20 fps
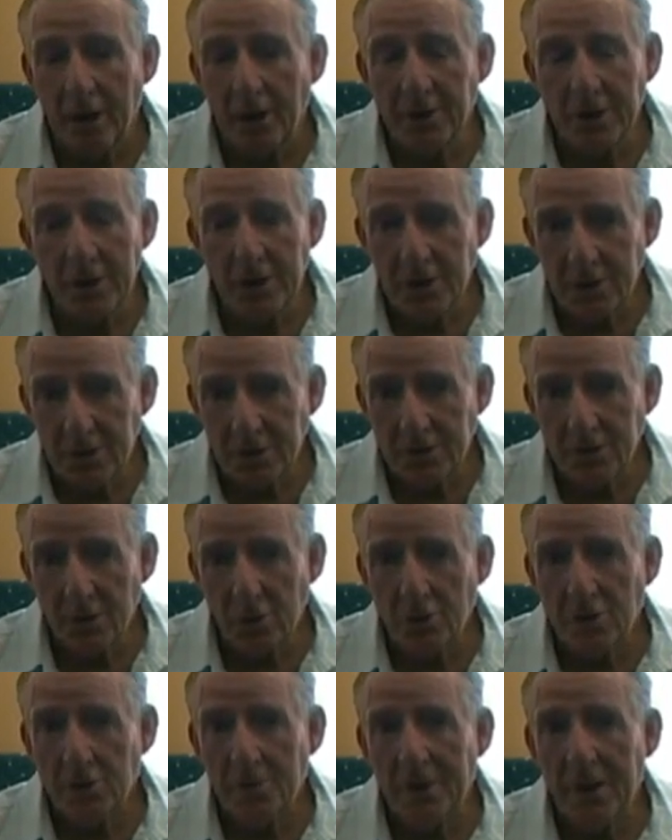I did
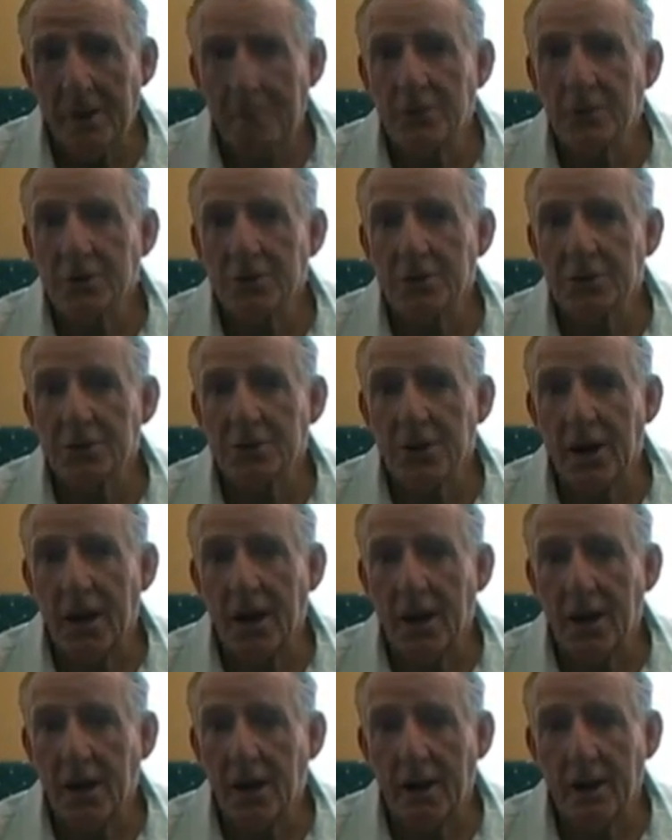talk to publishers,
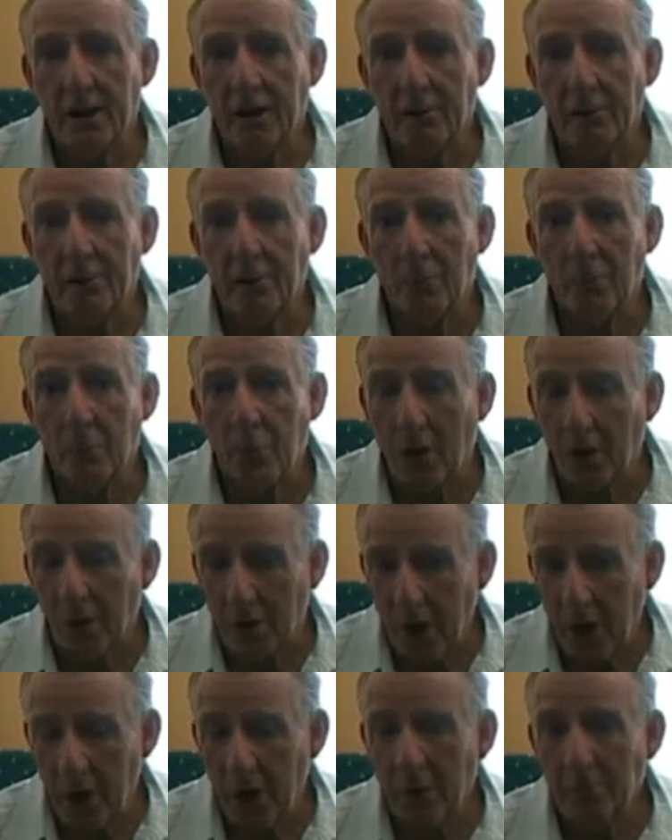
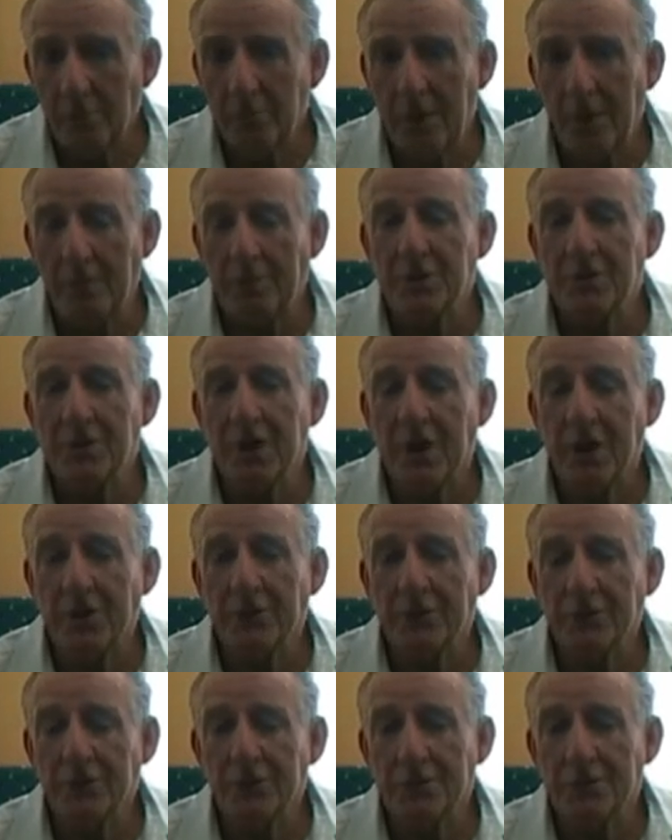well-known publish
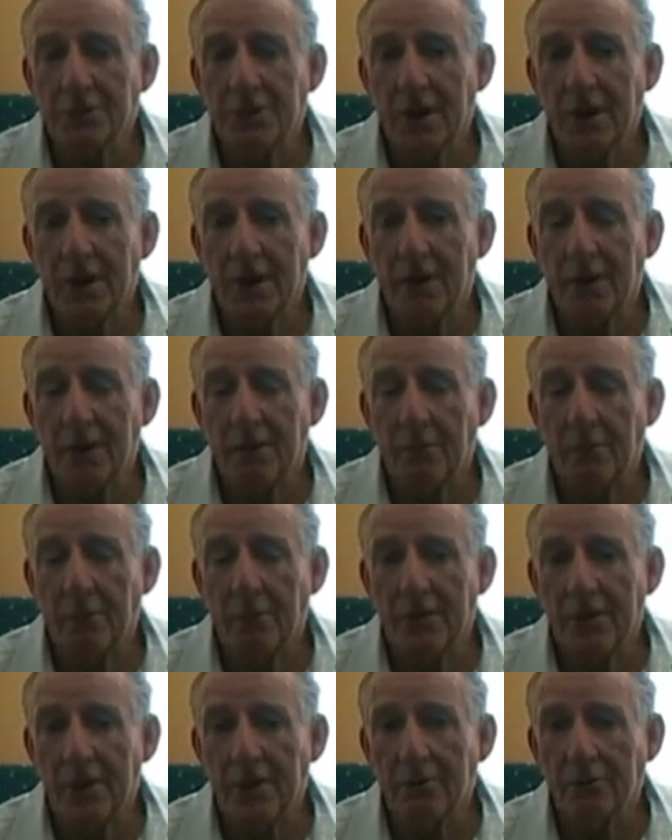houses
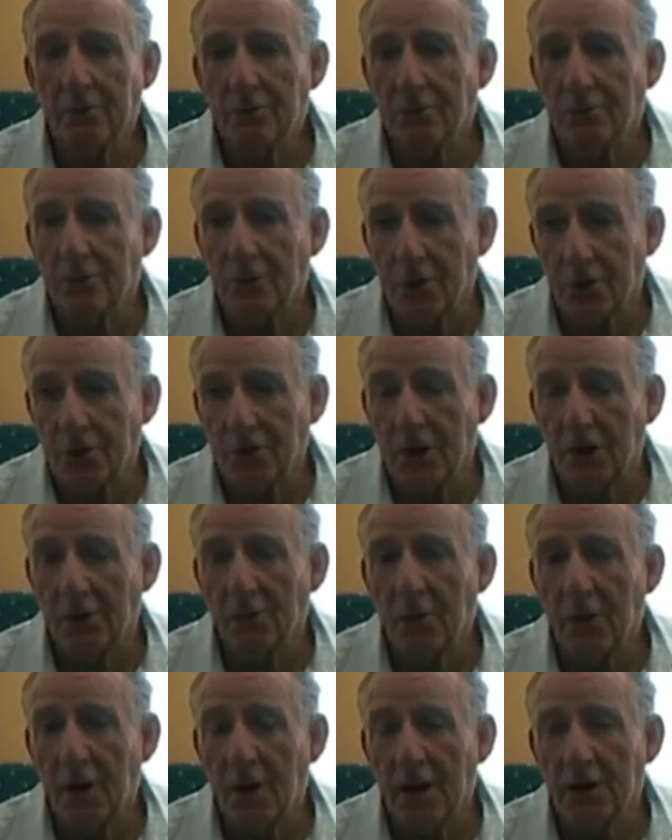within New
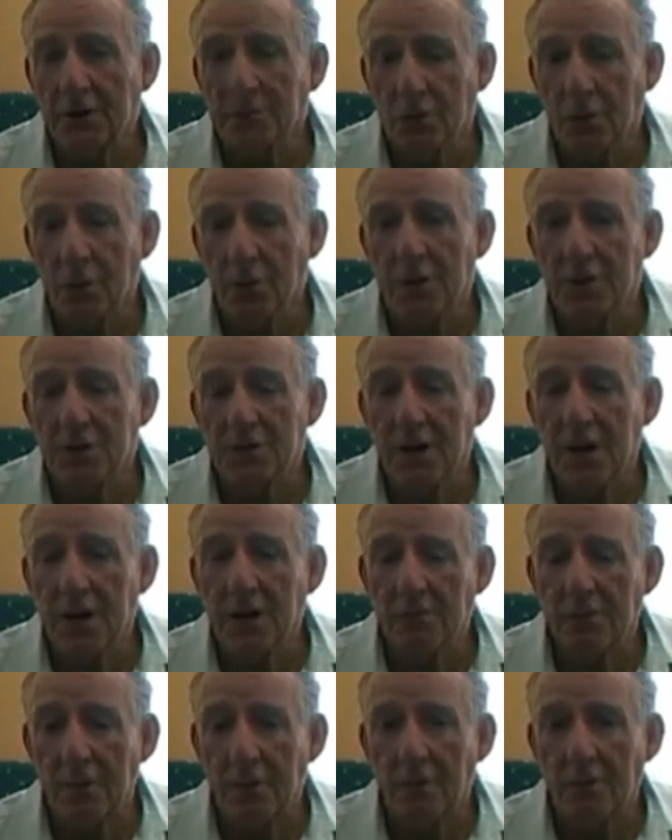South Wales,
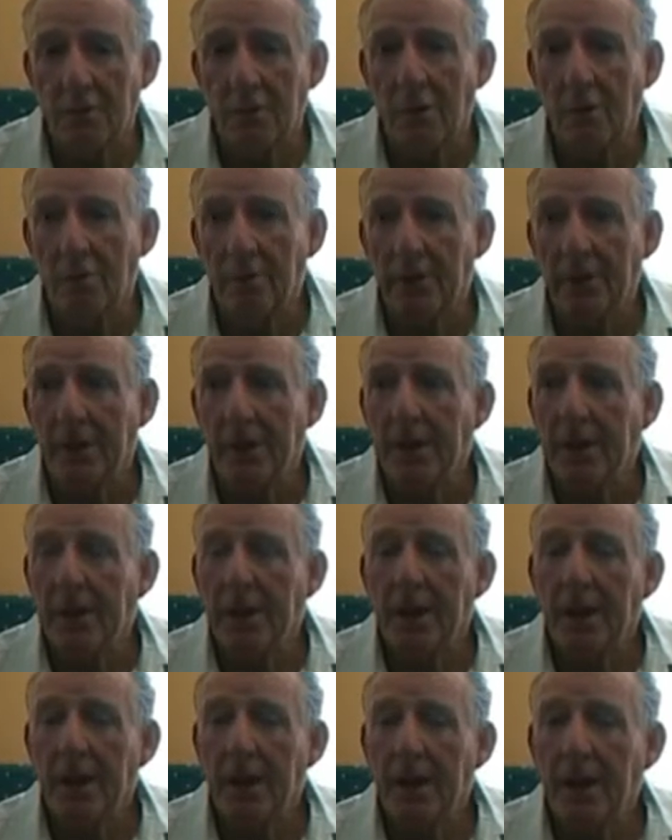Queensland, Melbourne,
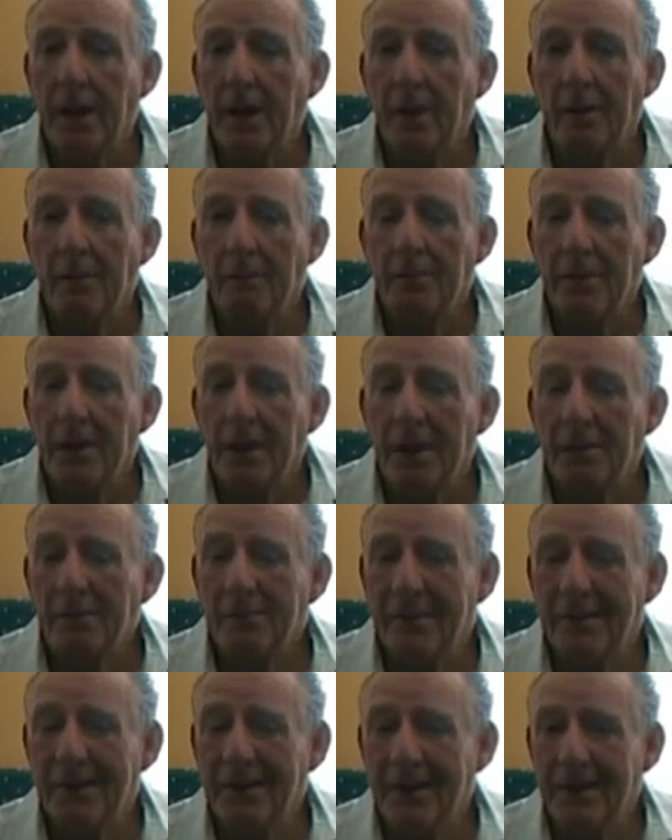
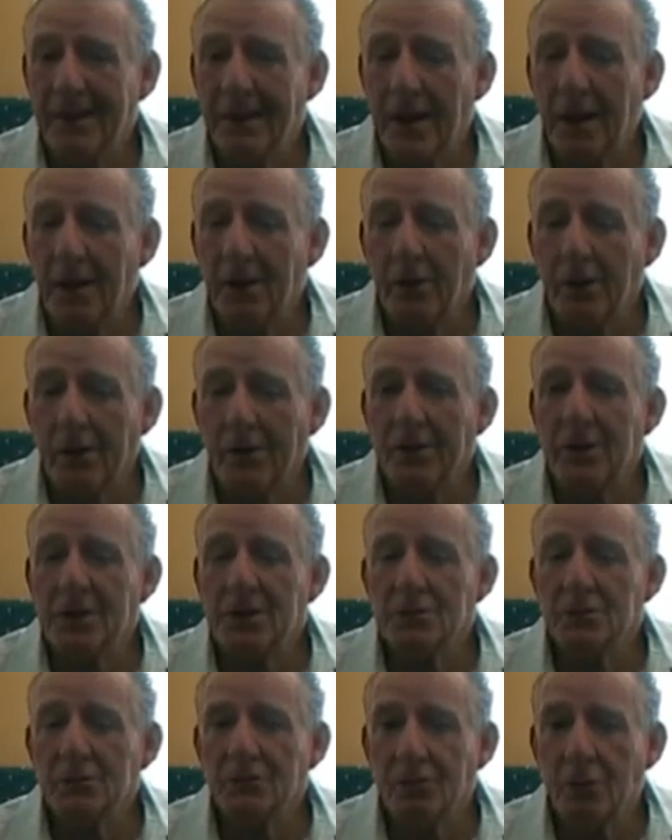but a lot of
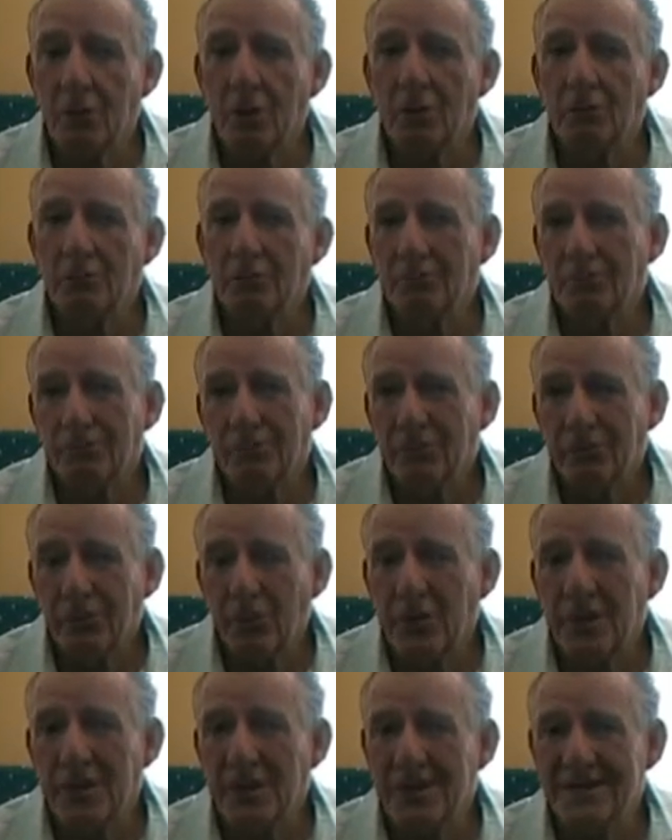these
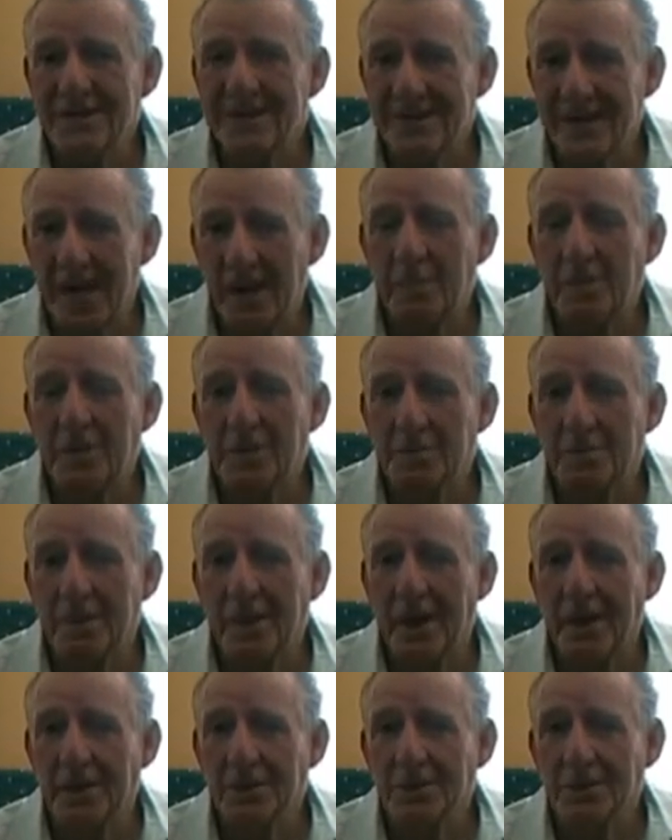fully established
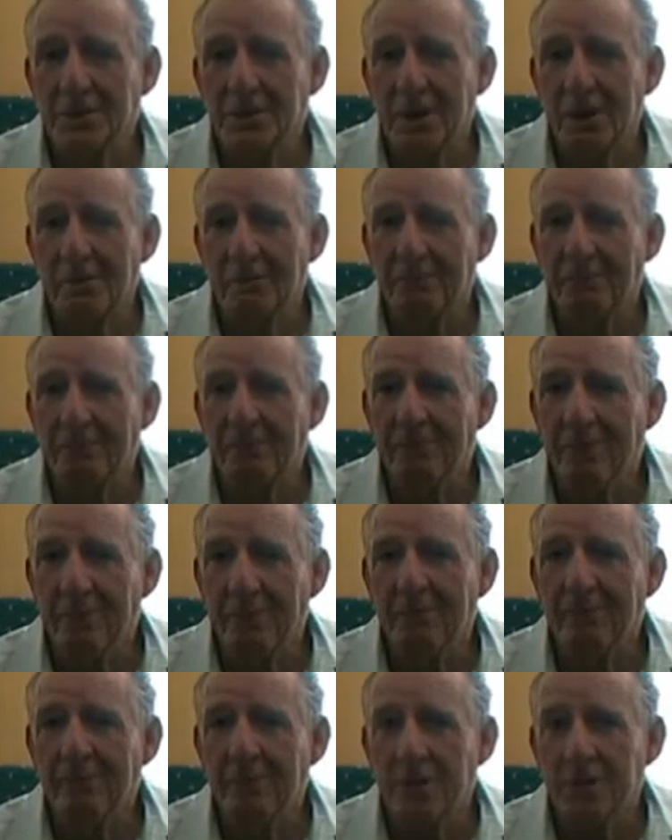places are
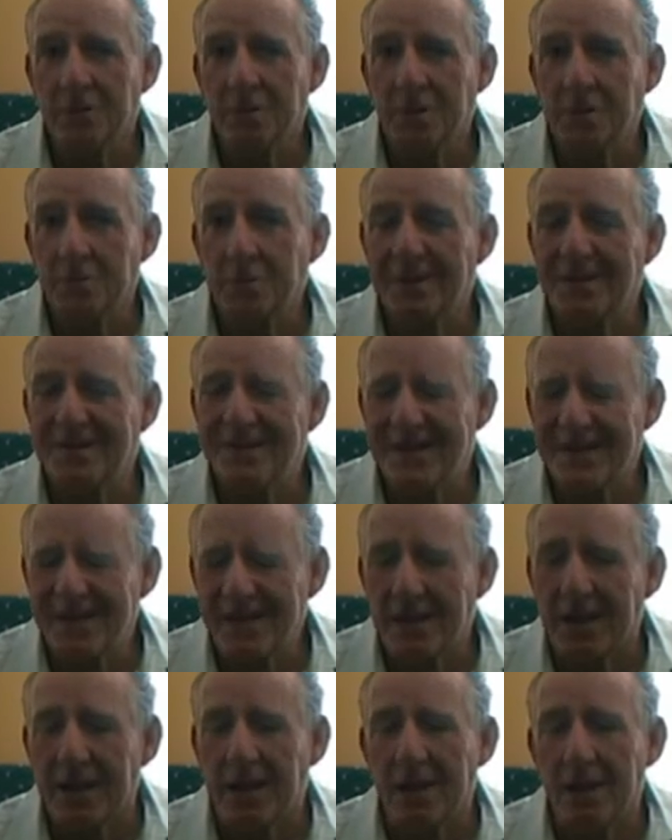very, very expensive,
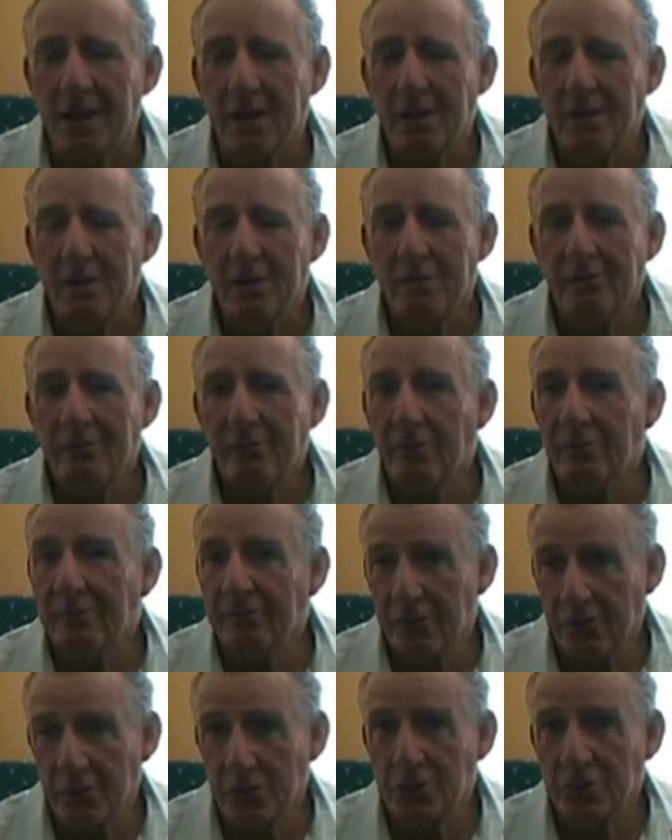particularly for
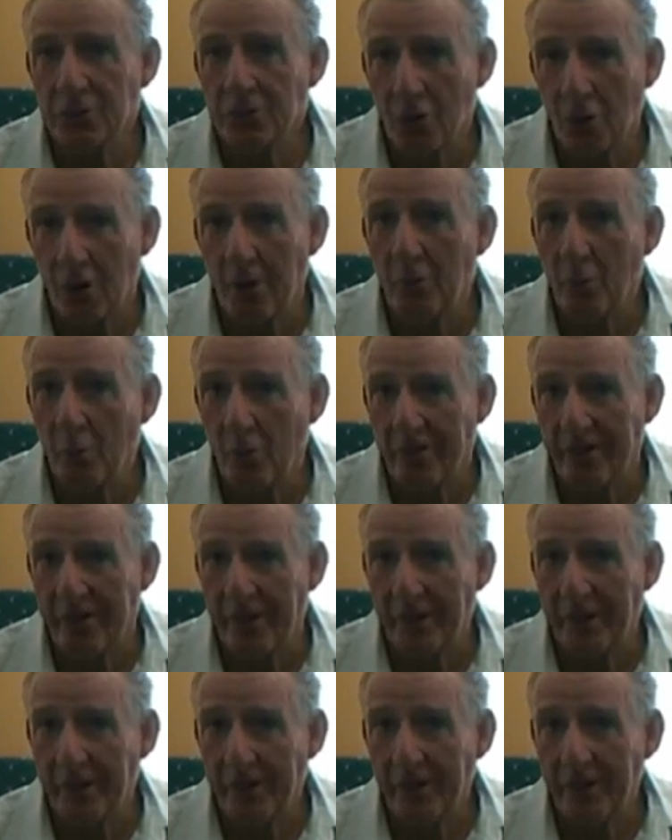a first-time
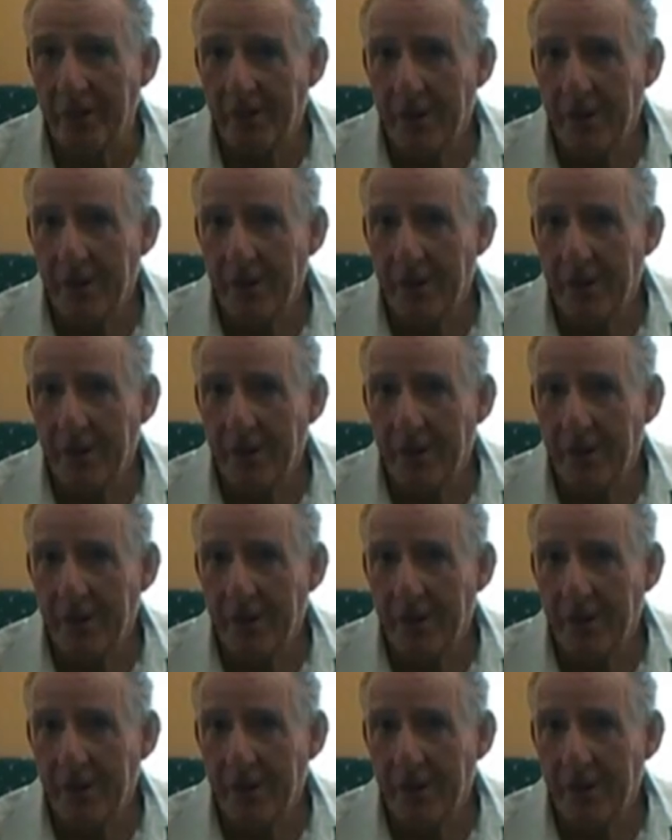author,